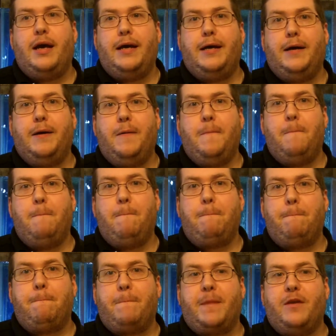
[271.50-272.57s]

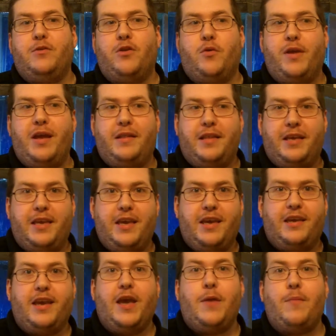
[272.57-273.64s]
Don't Hate the
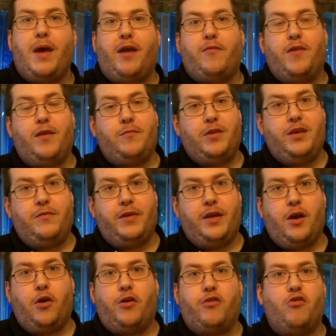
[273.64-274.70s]
Geek and MacFam
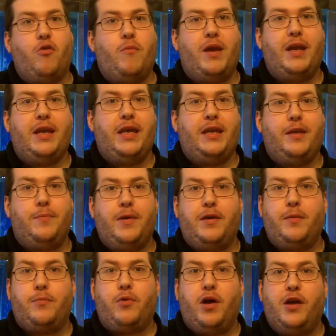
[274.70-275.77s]
TV are going to remain
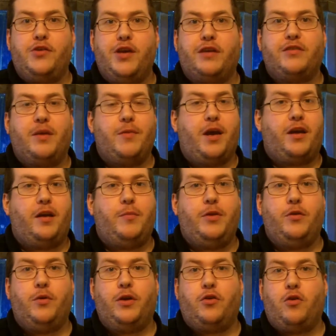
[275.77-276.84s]
independent projects. I'm not going to be
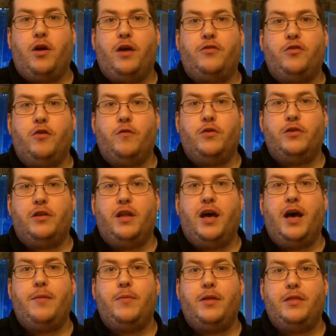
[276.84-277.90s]
doing crossovers a
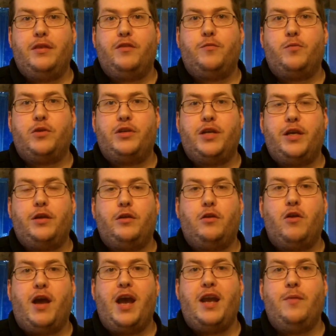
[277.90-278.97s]
lot, but this
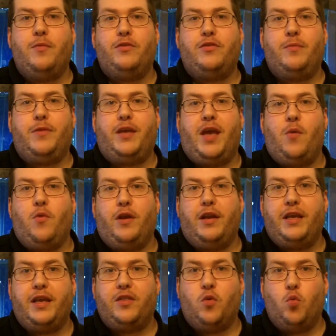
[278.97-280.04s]
particular item is something I
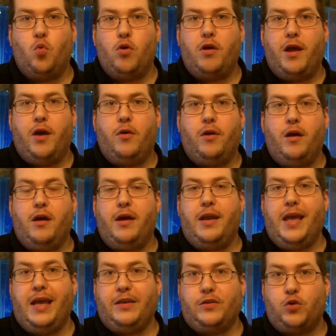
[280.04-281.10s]
wanted to get the word out
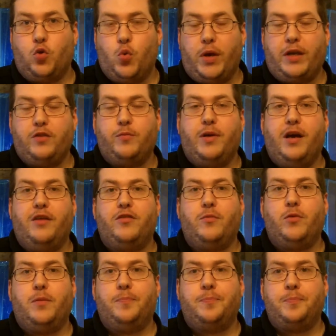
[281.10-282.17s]
on as quick as
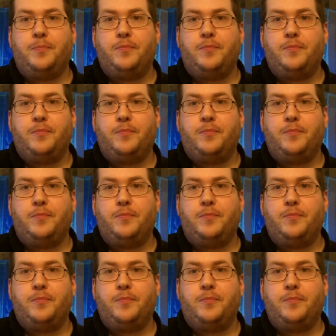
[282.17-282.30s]
possible.